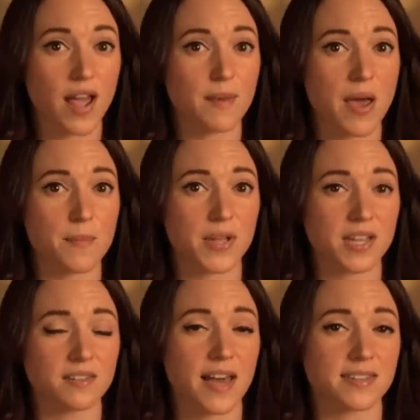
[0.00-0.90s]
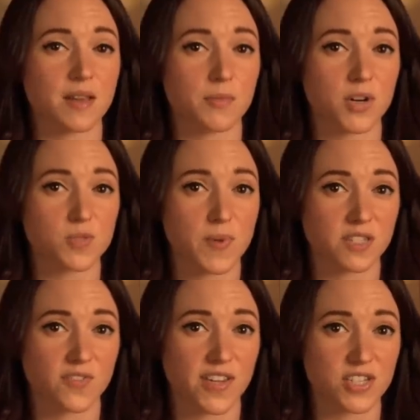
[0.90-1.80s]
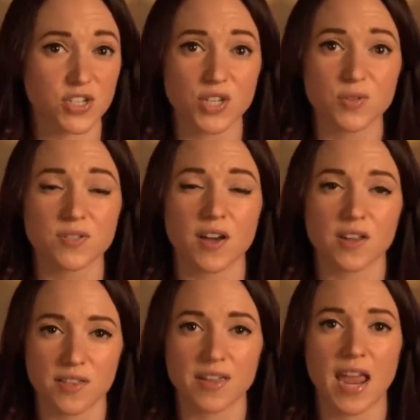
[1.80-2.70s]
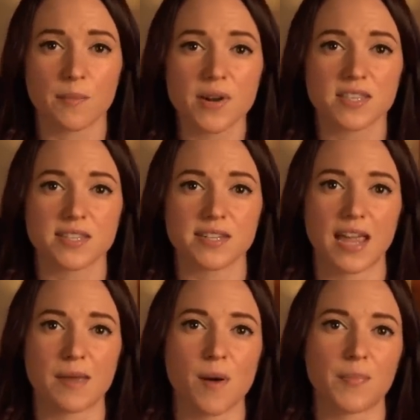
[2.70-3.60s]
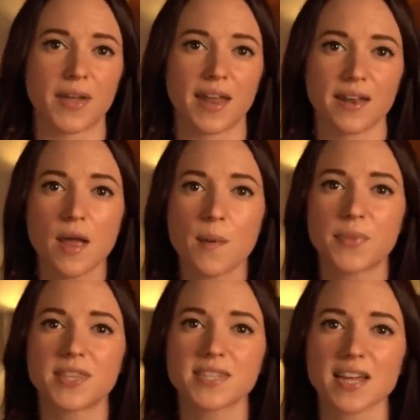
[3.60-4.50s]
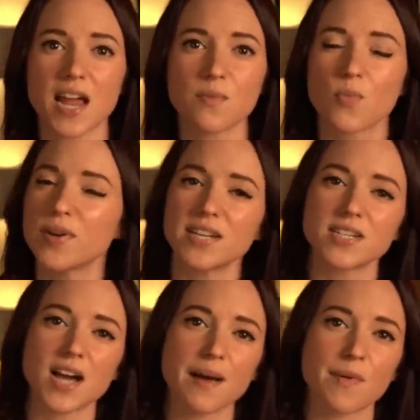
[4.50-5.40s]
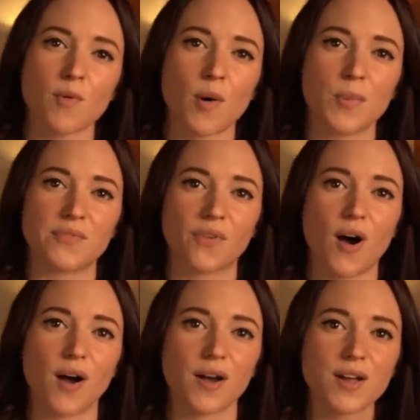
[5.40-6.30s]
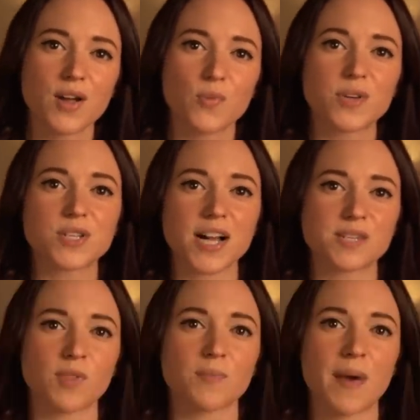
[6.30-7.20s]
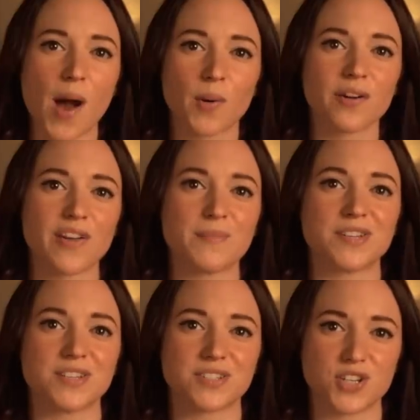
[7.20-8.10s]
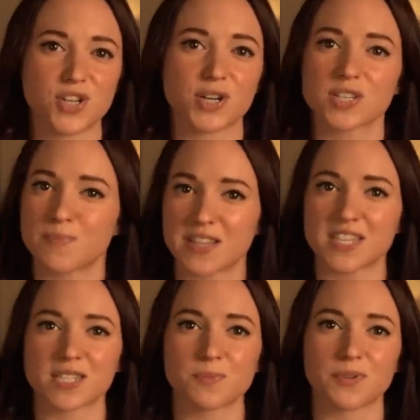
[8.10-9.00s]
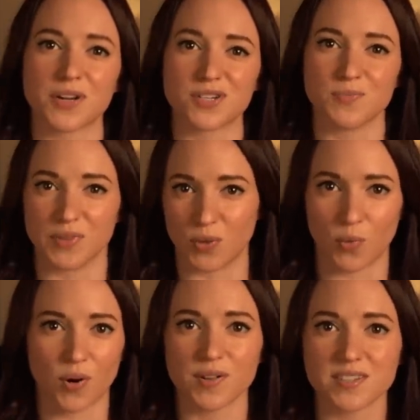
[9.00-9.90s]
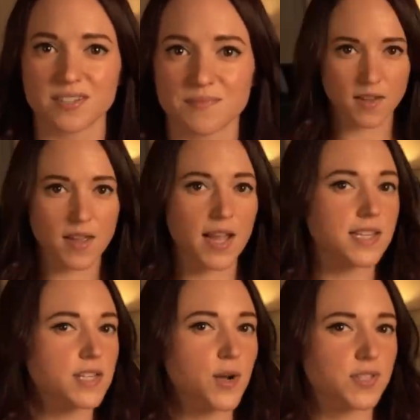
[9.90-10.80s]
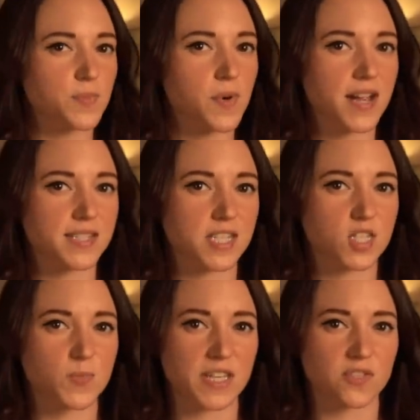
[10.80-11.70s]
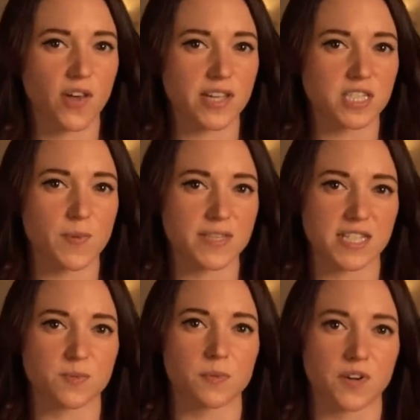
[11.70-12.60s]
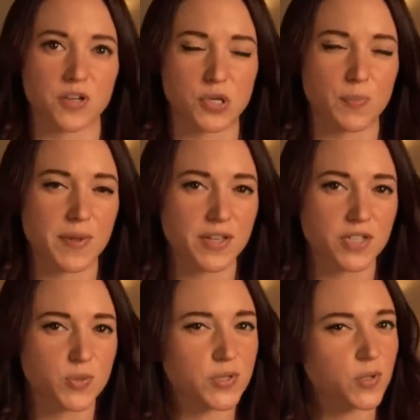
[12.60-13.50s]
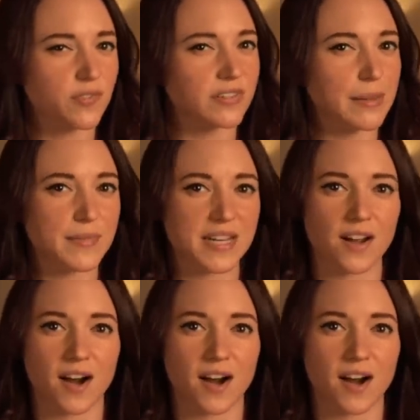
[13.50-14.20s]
I met Bean last summer at Spacefest in Tucson, the camera incident came up again. But this time, we didn't talk about what went wrong. We talked about the power of images to share space exploration with the world. It's no surprise that spaceflight and space exploration appeals to a sort of limited